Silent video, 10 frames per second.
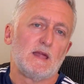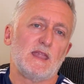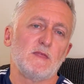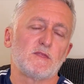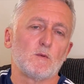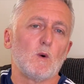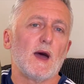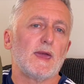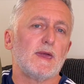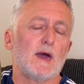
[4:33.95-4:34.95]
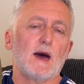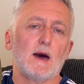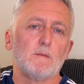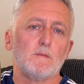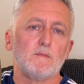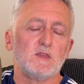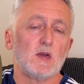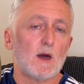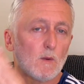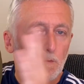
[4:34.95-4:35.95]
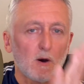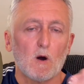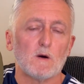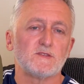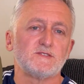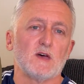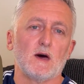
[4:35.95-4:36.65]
length away, you know, apart.